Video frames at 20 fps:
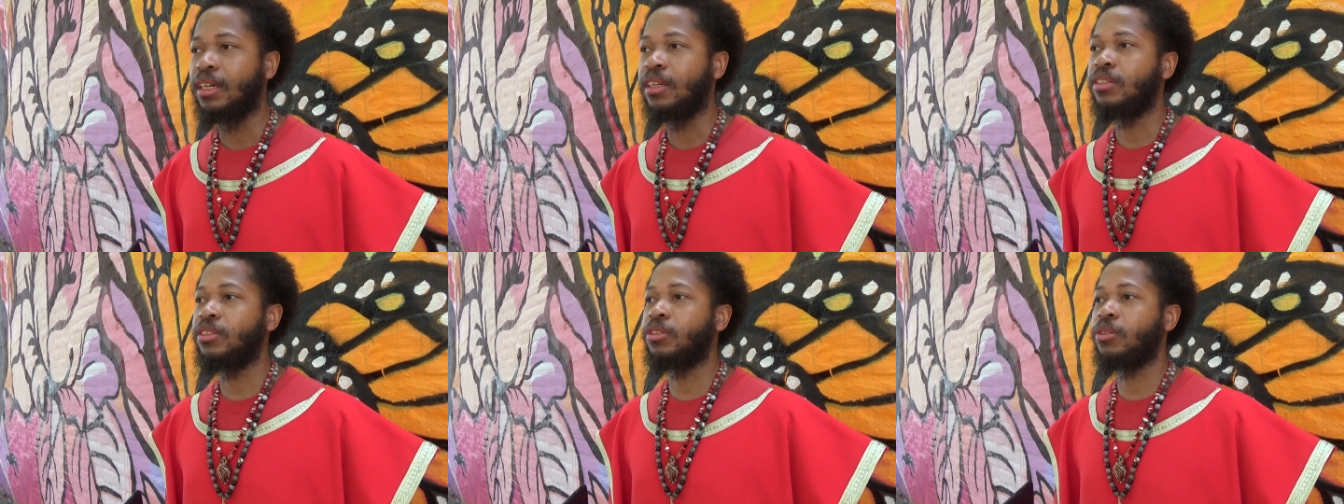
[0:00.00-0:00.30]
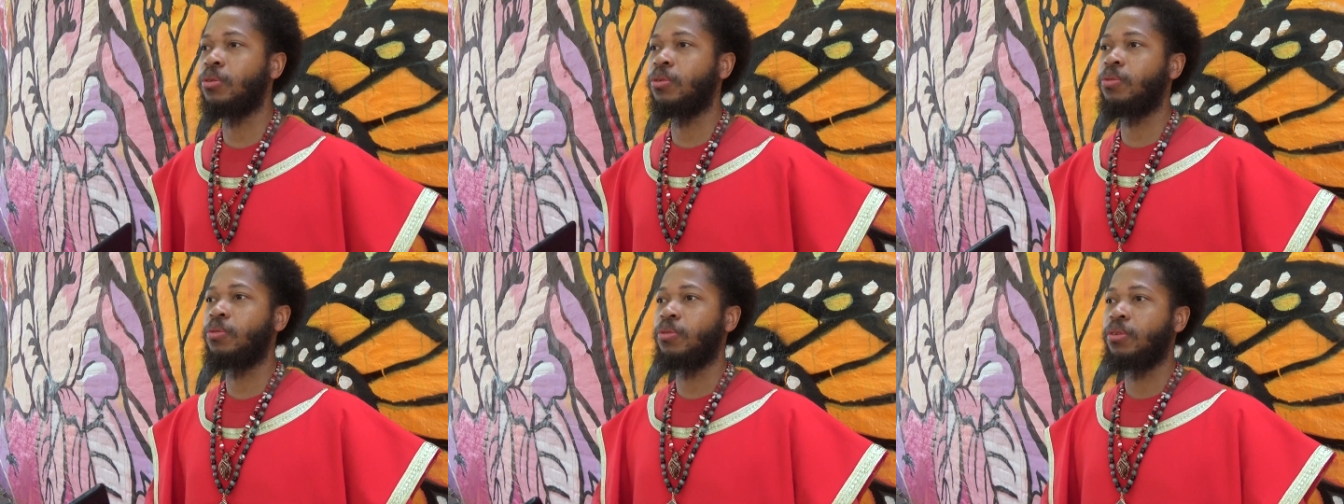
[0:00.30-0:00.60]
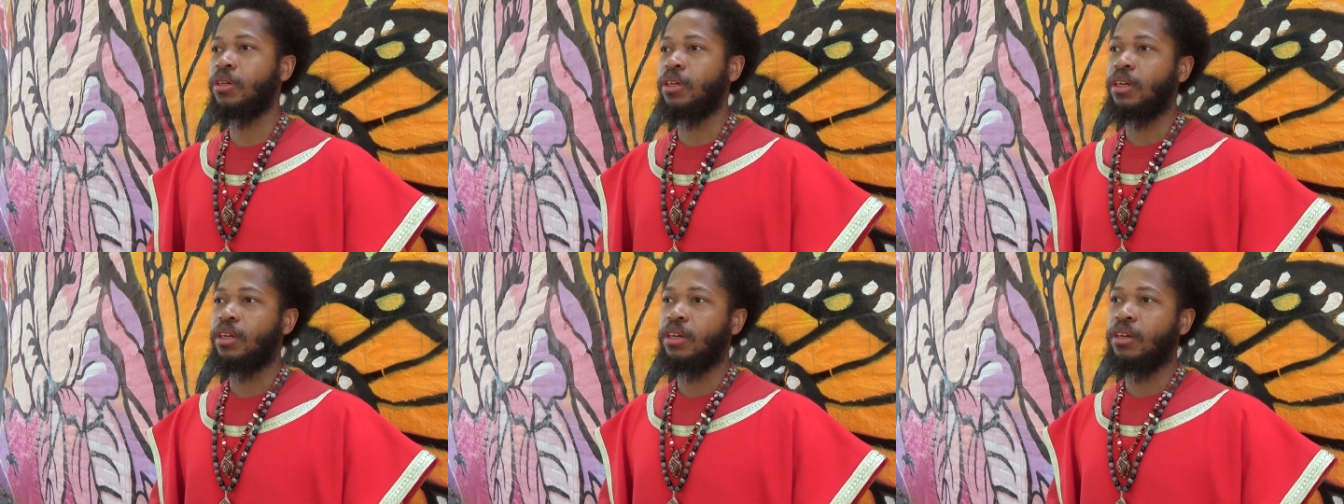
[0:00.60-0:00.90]
So
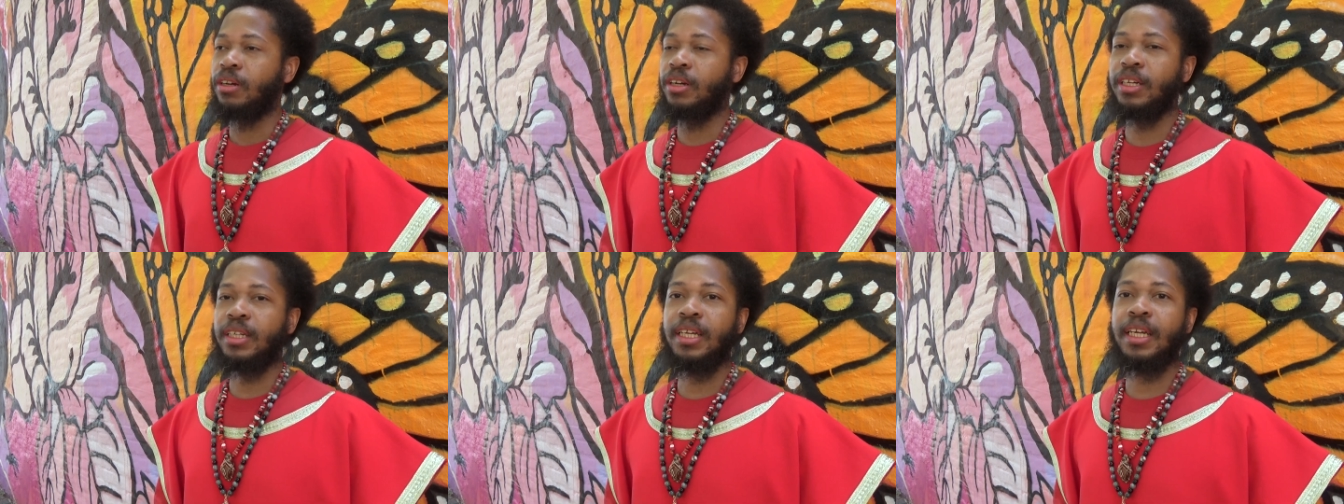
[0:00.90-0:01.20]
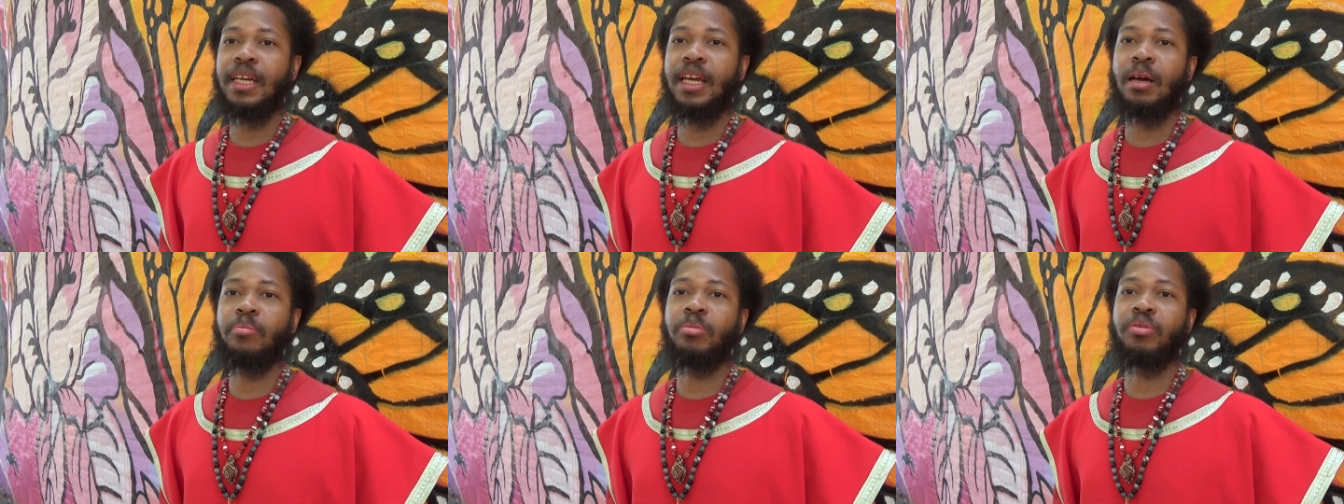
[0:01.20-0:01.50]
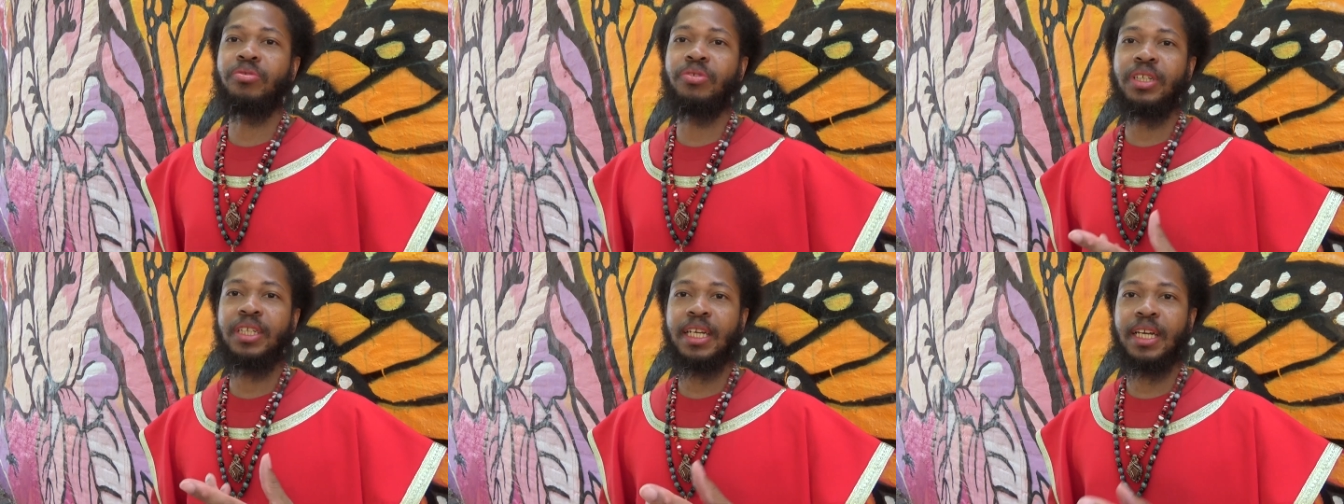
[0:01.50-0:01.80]
Again, I'm
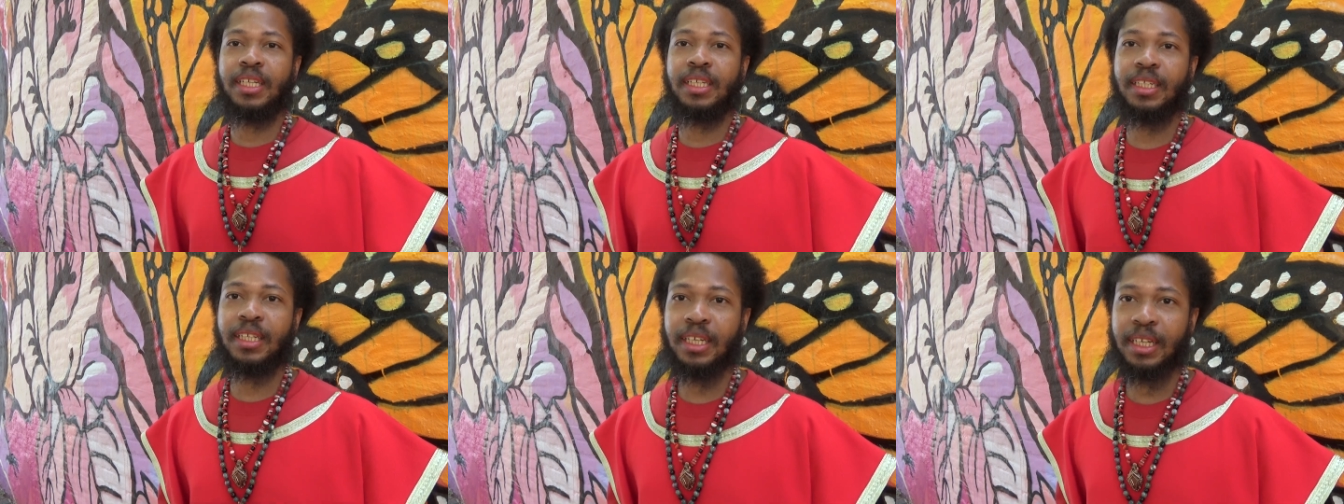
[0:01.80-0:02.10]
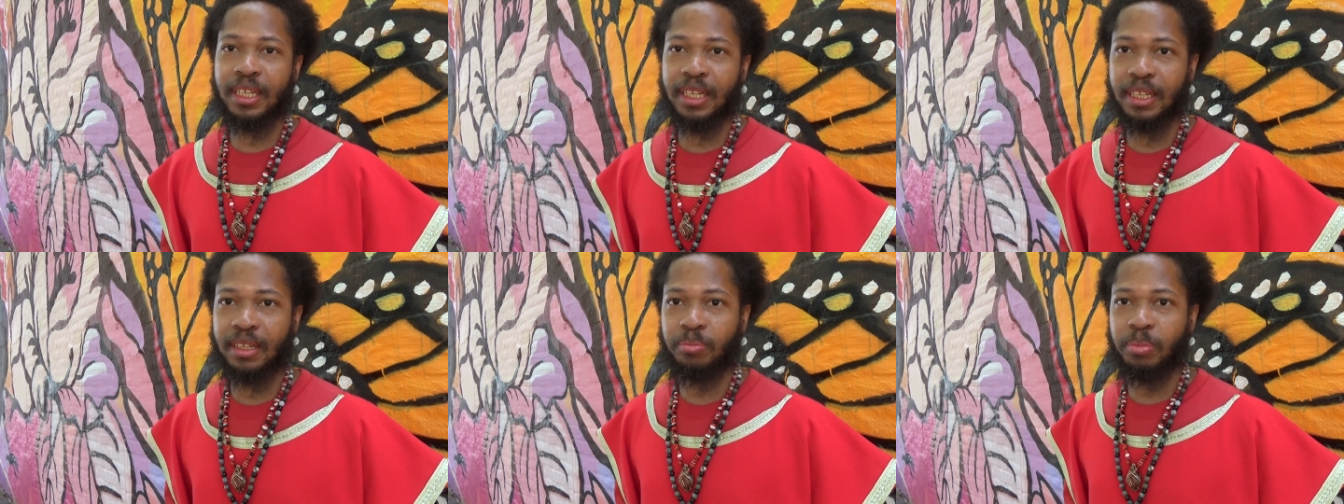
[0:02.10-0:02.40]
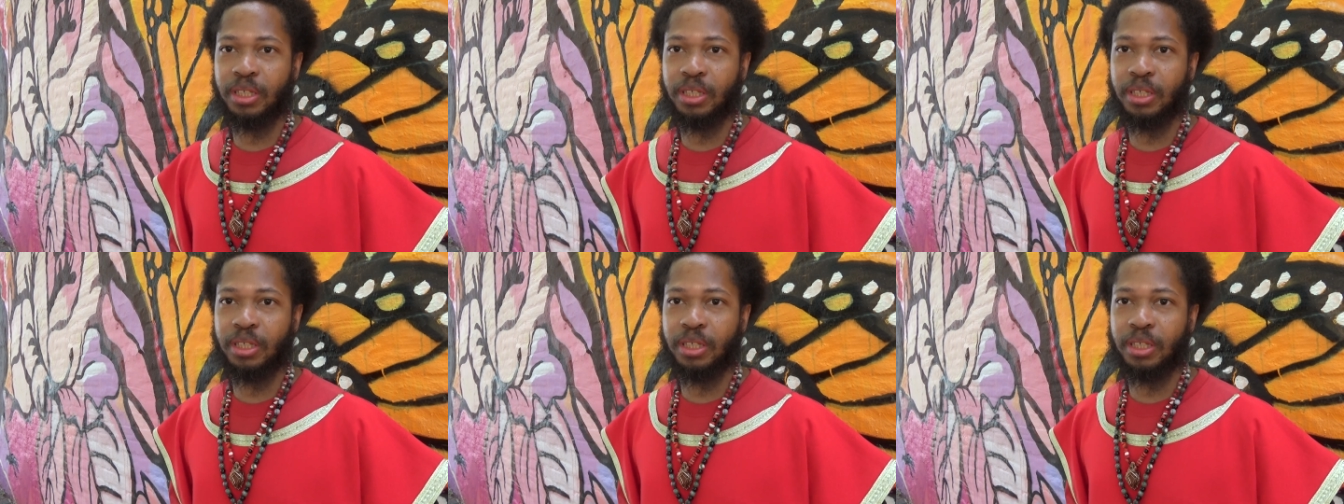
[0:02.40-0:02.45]
gonna read that again